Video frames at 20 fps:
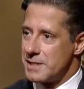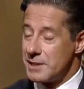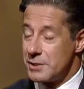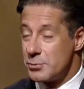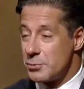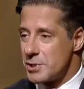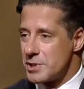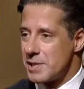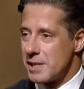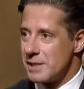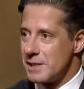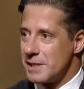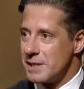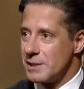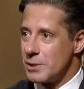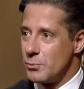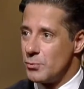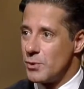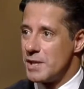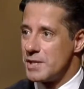Interestingly,
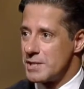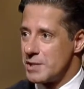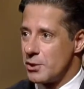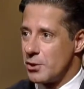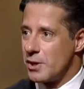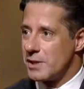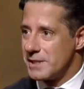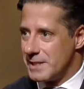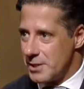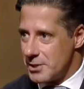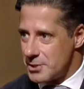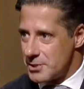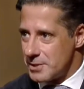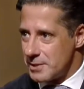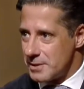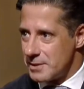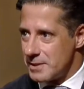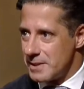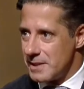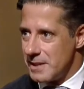the ones that are
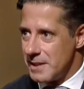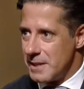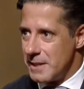tested.